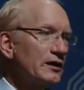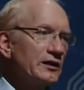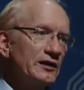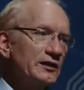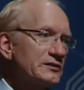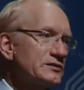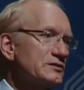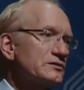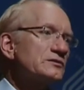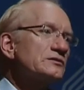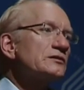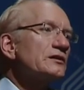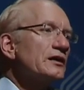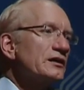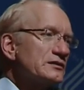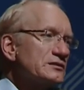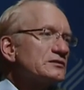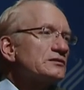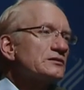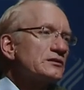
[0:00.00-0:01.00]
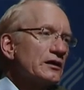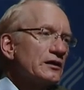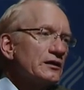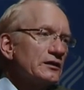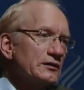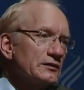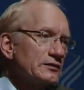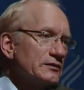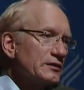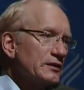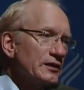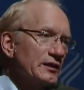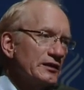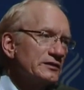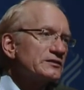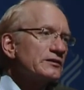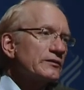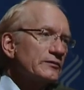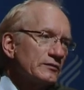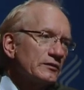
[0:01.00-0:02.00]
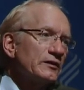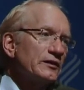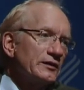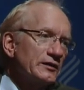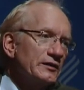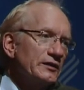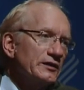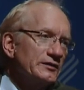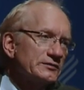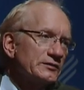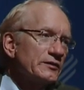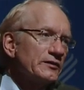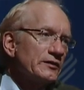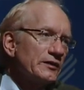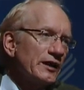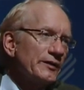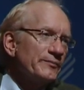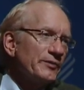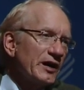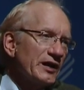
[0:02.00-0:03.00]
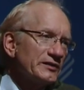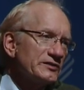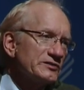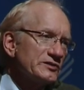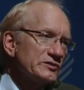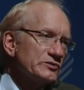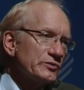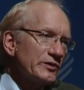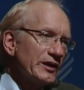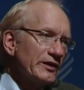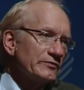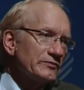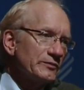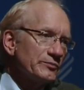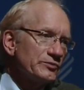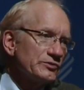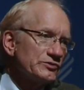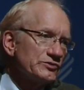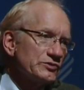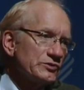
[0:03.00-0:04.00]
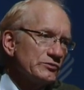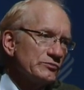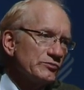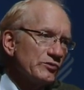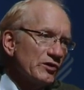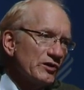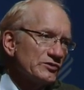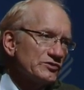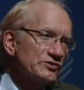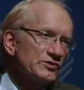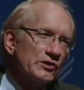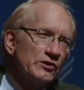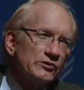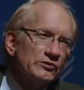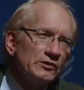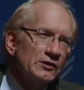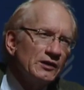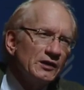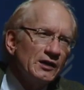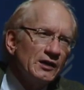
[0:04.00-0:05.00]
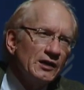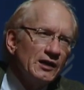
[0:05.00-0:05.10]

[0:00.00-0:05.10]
It's, it's, uh, it's, a, it's a hypothesis we have to pursue more. So